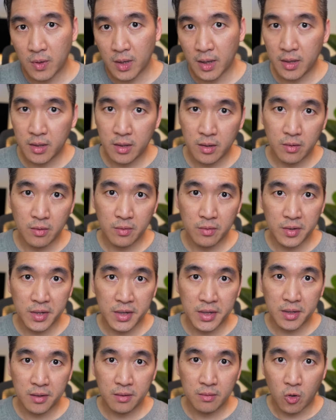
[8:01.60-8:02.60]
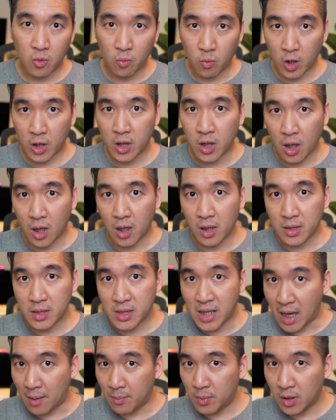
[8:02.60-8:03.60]
Will it use or work on
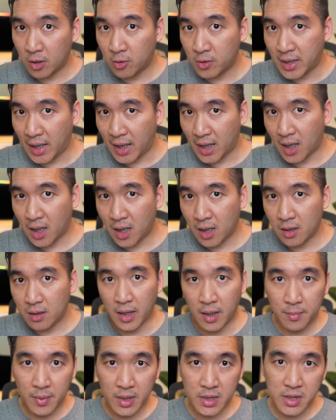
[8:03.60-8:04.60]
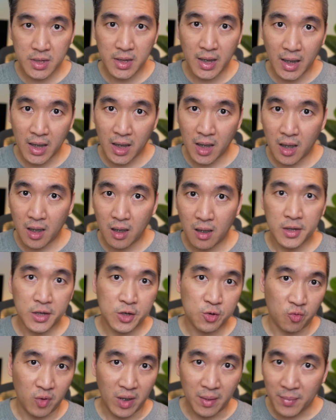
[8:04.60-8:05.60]
tabular data, image data,
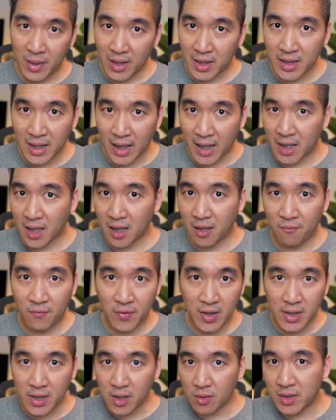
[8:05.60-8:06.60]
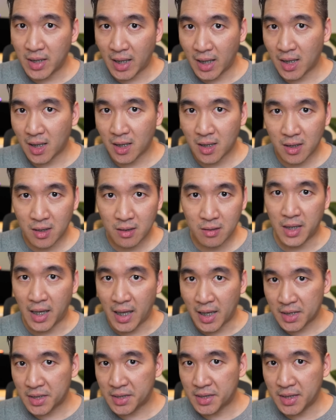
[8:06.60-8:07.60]
streaming data, video data,
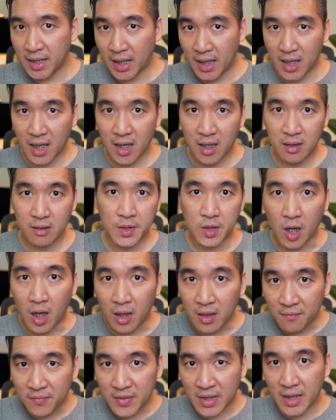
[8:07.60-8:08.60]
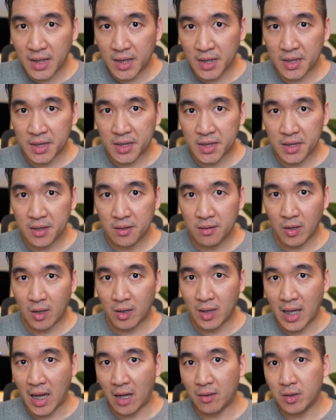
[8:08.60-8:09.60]
text data. So all of these will
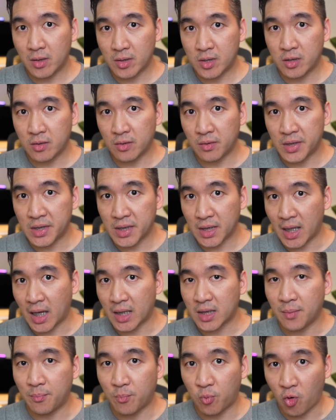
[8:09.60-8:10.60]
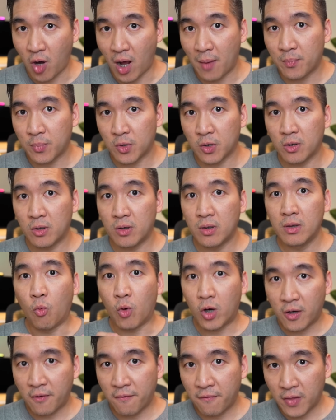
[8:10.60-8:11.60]
allow you to select the proper
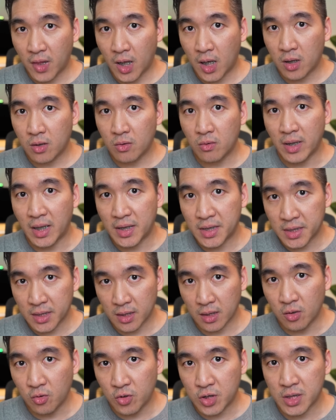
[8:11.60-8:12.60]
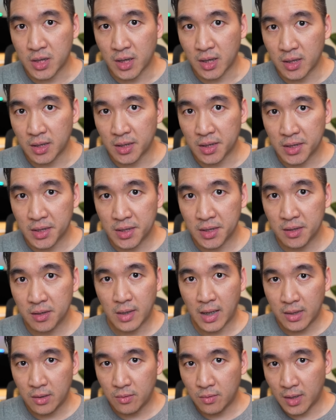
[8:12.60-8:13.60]
workflow and solutions
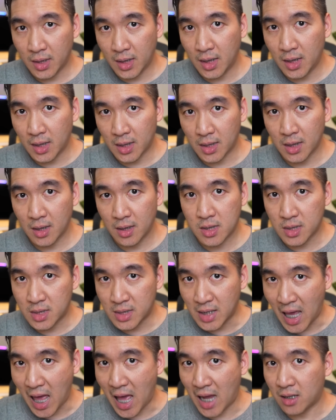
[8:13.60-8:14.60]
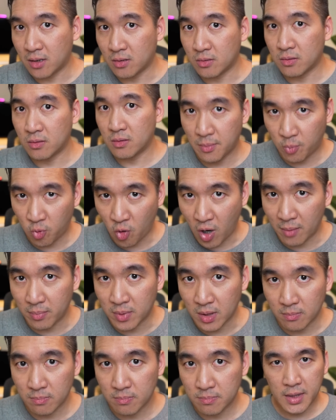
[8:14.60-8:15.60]
that you need to tackle the problem.